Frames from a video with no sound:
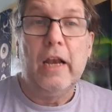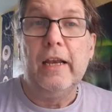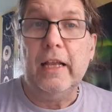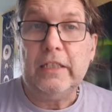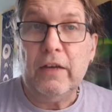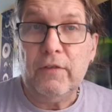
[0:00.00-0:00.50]

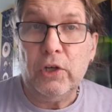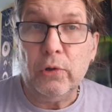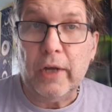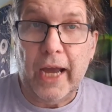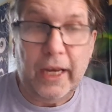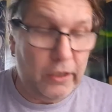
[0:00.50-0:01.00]
Let's have a
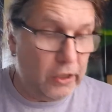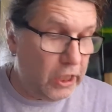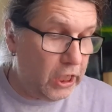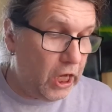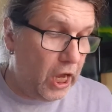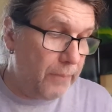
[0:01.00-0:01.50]
look at
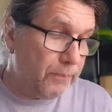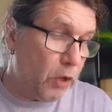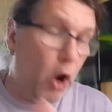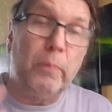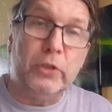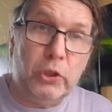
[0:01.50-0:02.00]
the um,
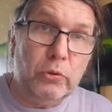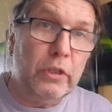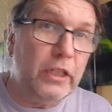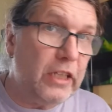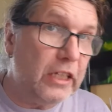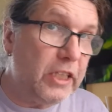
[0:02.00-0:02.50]

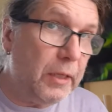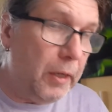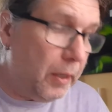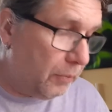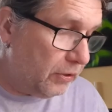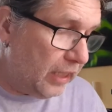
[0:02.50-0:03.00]
opportunities as they
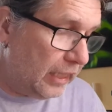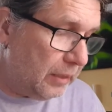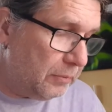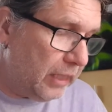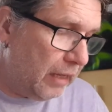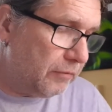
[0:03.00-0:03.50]
present
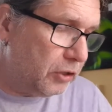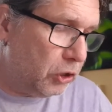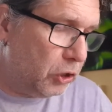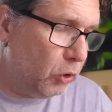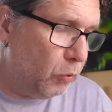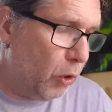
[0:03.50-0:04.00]
themselves to
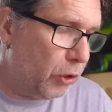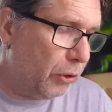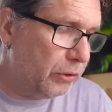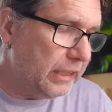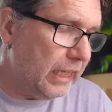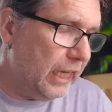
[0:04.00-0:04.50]
you,
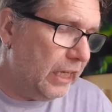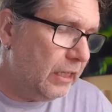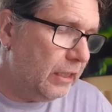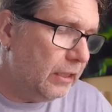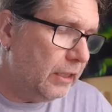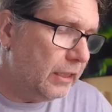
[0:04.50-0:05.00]
Virgos, in
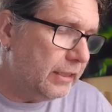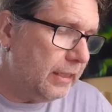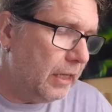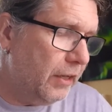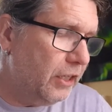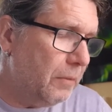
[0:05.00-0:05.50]
the
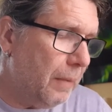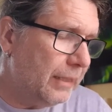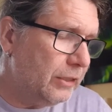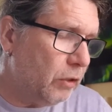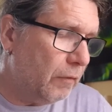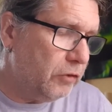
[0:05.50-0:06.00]
in the
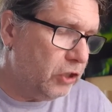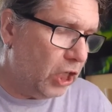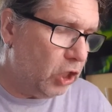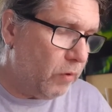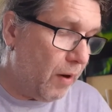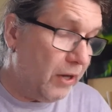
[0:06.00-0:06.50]
month of
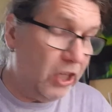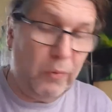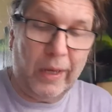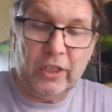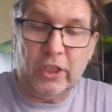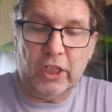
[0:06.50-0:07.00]
January
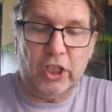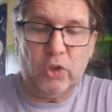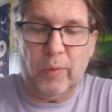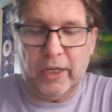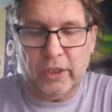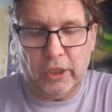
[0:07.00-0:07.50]

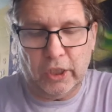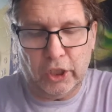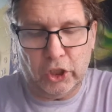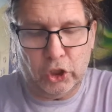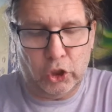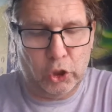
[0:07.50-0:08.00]

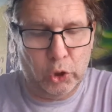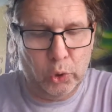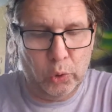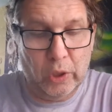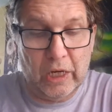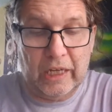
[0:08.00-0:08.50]

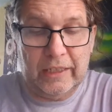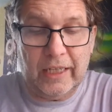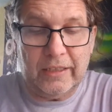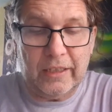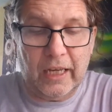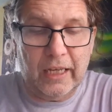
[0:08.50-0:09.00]
2022.
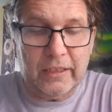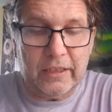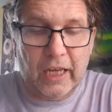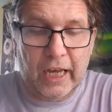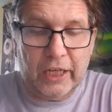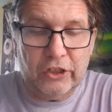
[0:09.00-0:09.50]
This is
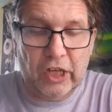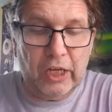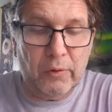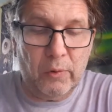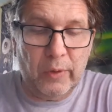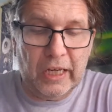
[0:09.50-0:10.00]
a general
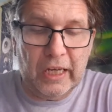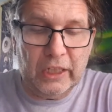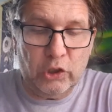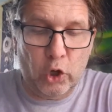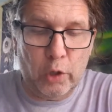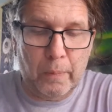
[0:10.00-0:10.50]
reading,
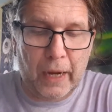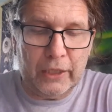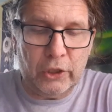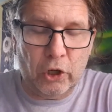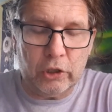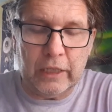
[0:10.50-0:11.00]
so it might
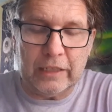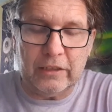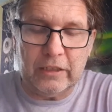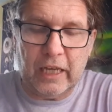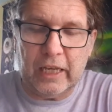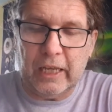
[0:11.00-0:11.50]
not
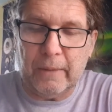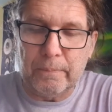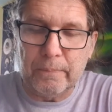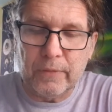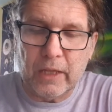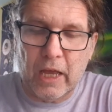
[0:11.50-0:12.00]
necessarily
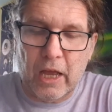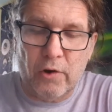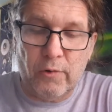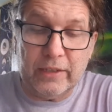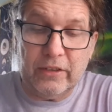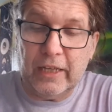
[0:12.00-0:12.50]

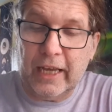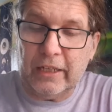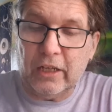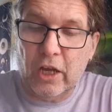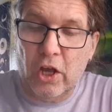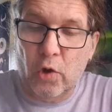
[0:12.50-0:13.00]
resonate
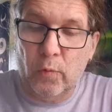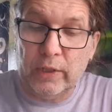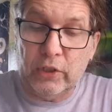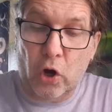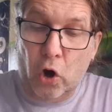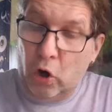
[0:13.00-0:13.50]
with
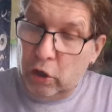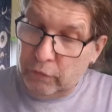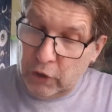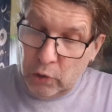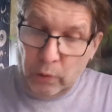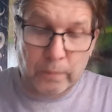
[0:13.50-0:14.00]
all of
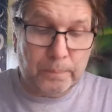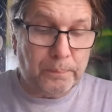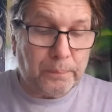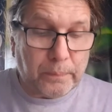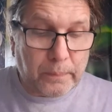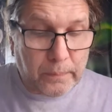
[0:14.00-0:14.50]
you,
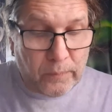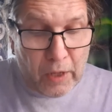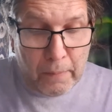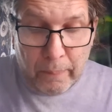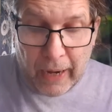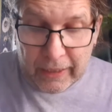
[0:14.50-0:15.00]

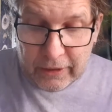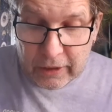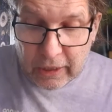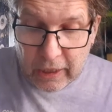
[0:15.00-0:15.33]
but